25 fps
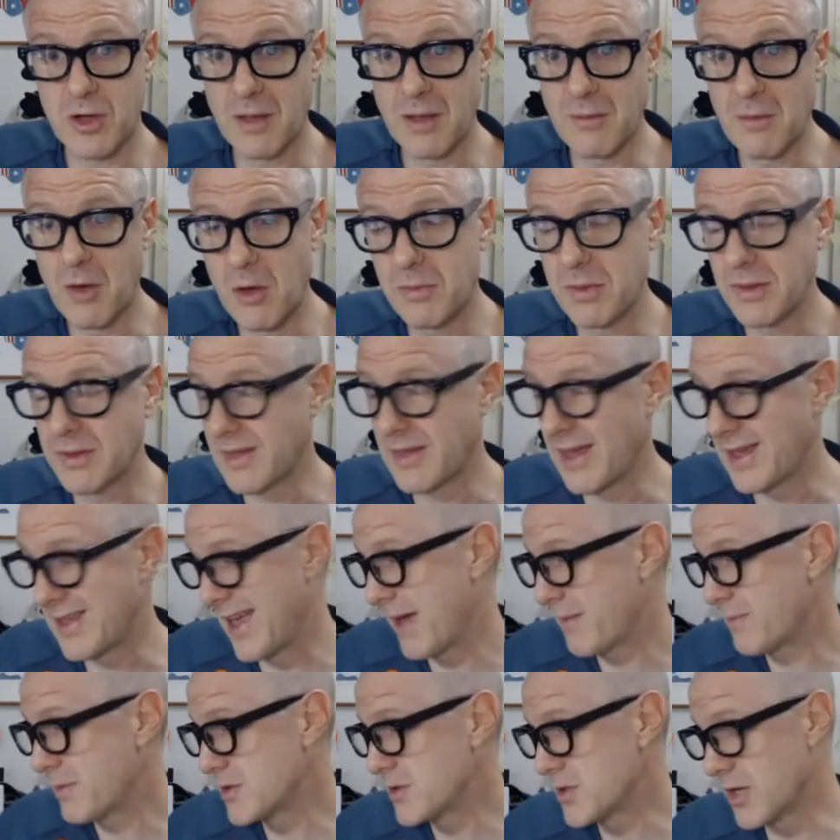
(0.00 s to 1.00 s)
I'm hoping that
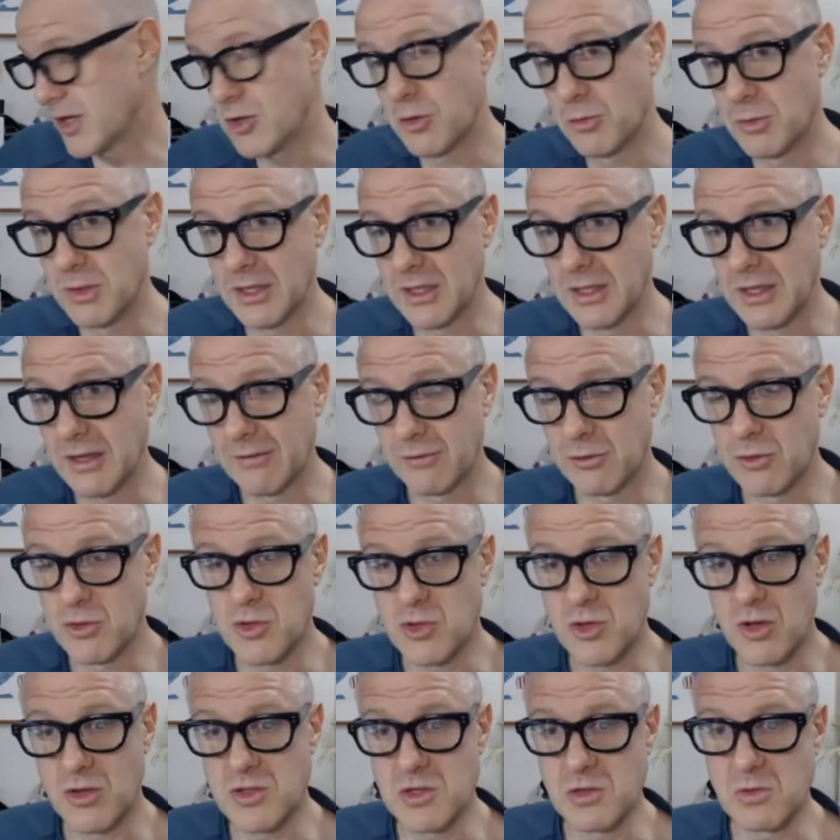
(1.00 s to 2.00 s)
happens. I normally get flu
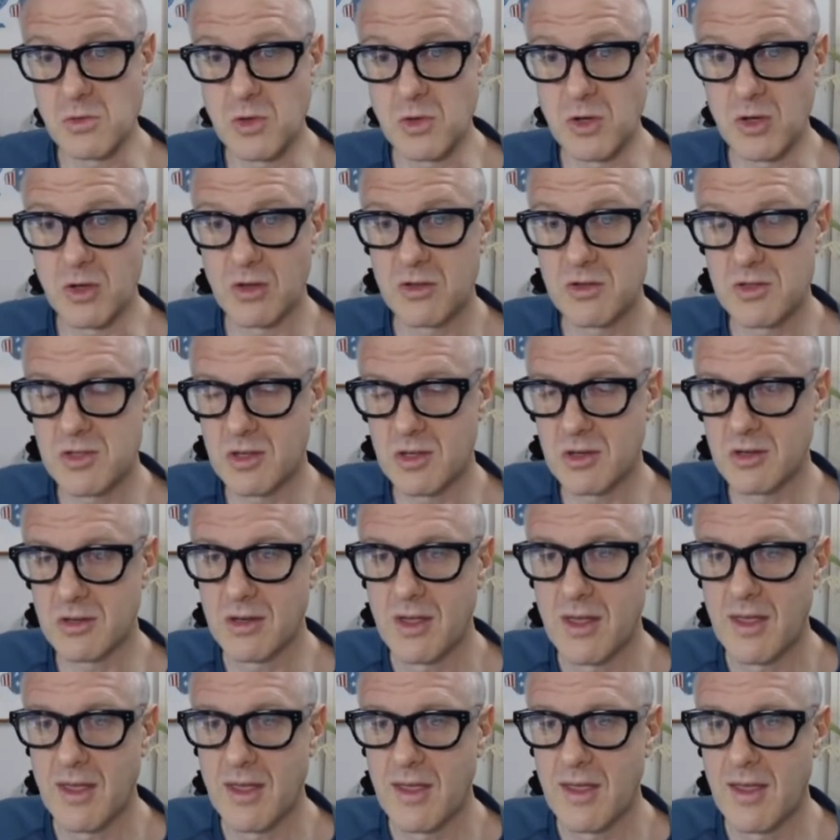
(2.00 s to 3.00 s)
shots at work, so
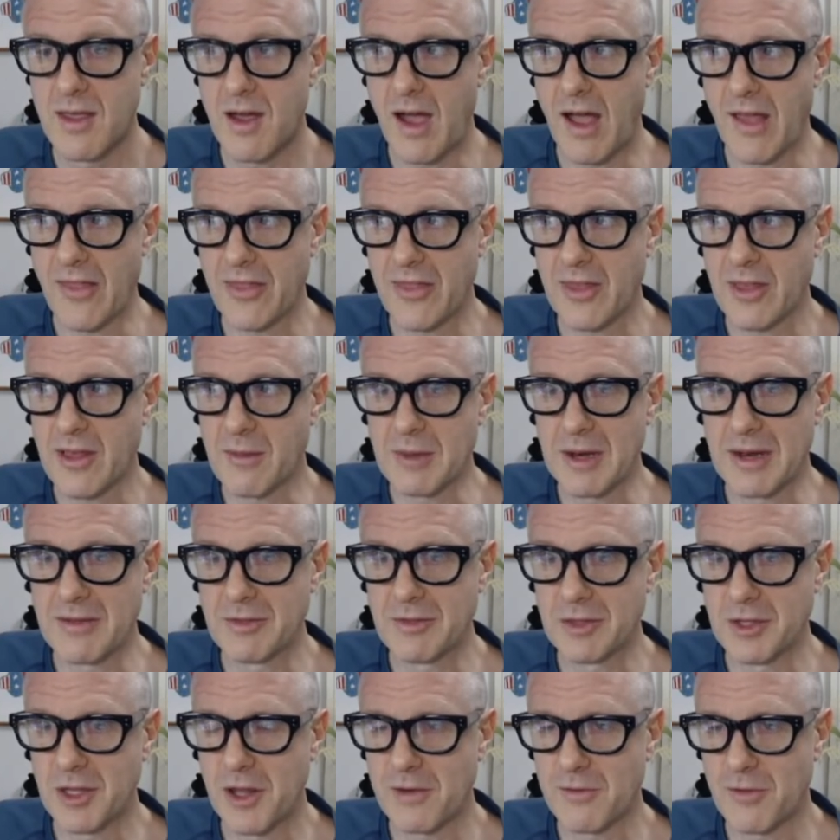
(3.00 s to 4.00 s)
I think I'm going to have
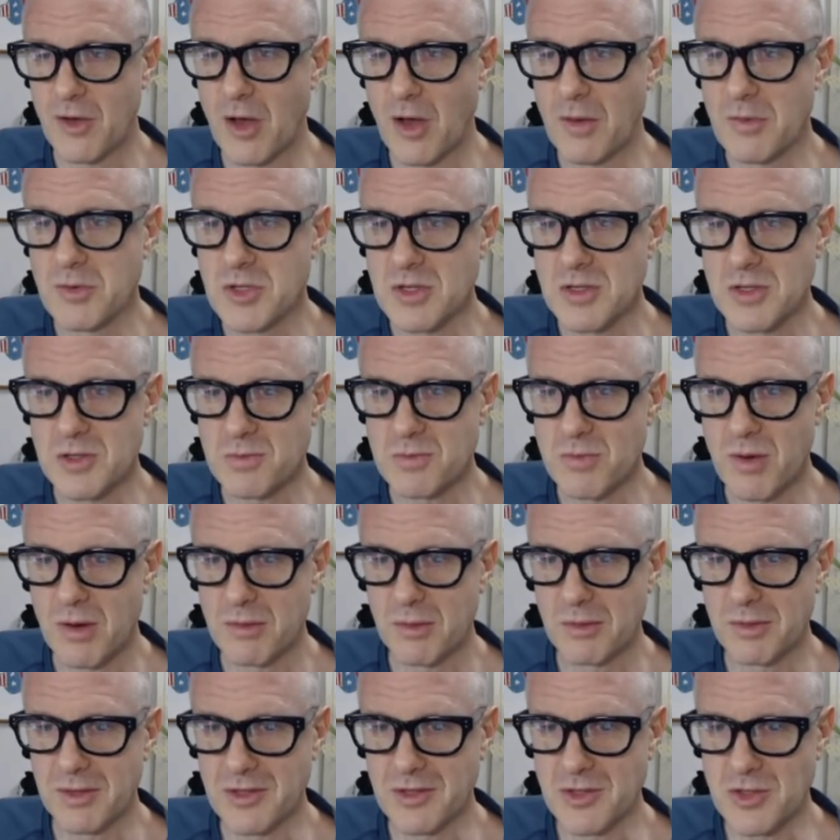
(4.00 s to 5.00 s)
a lot of options
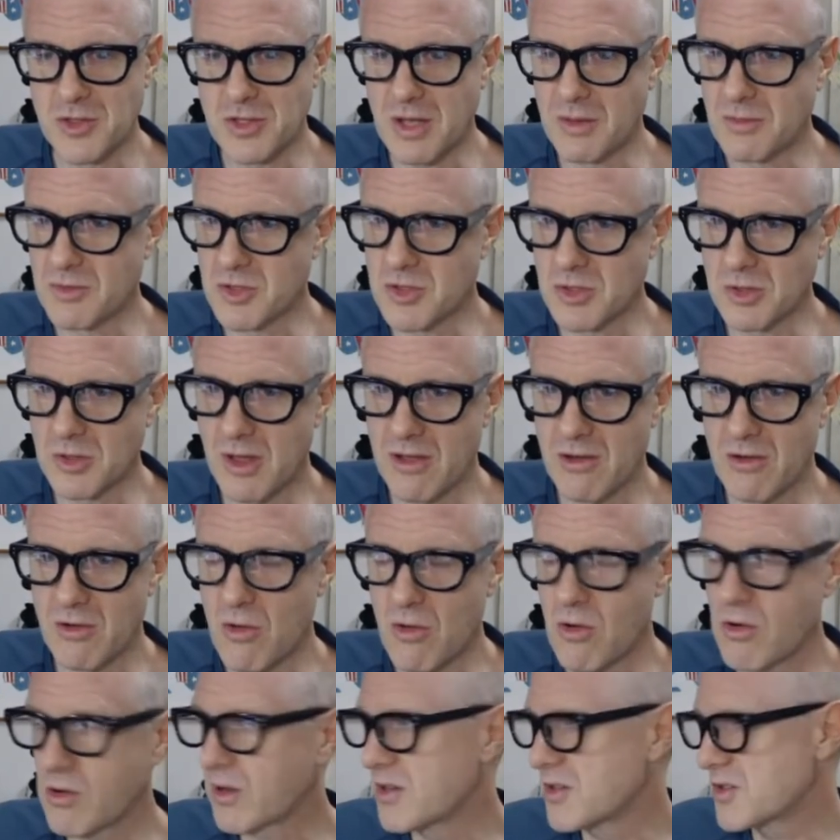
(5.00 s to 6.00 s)
probably come July
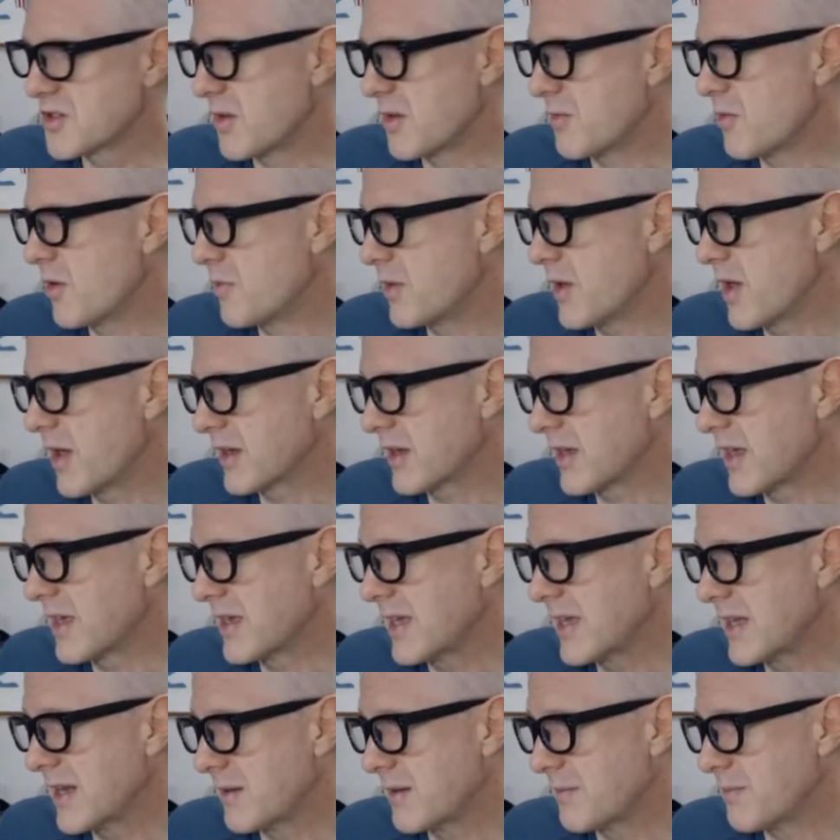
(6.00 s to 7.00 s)
or August. I'm hoping I can
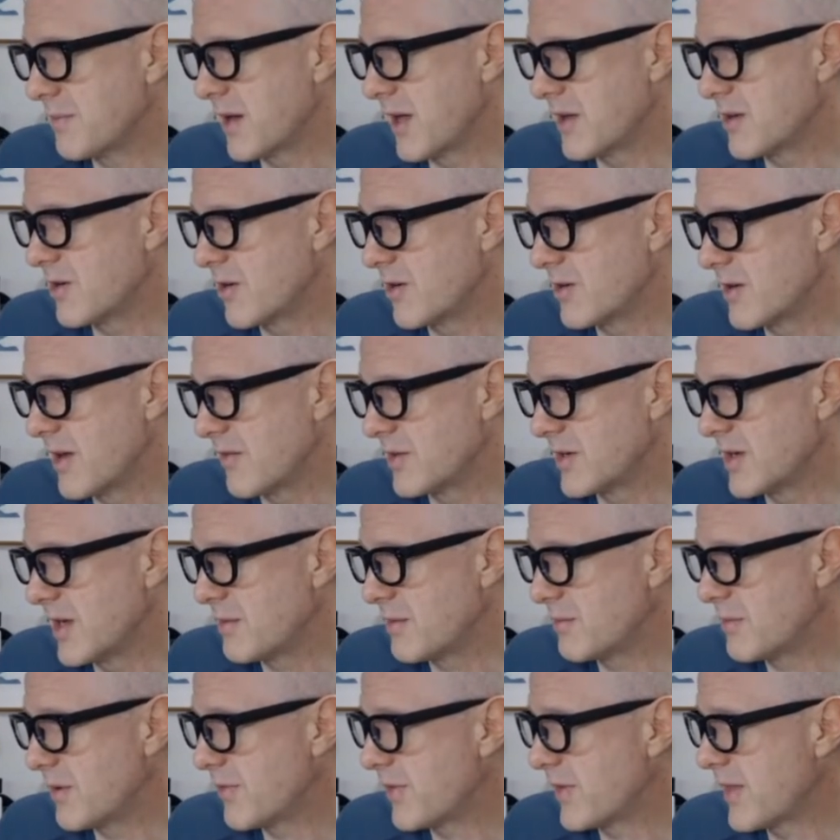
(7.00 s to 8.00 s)
get it, but I don't have a
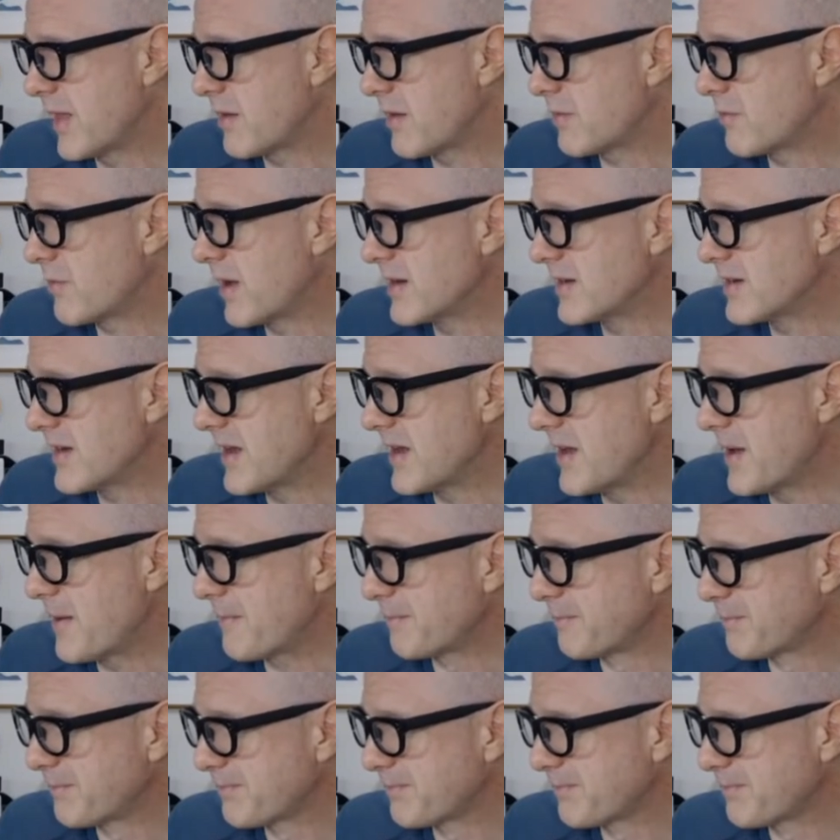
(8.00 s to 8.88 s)
number for that right now.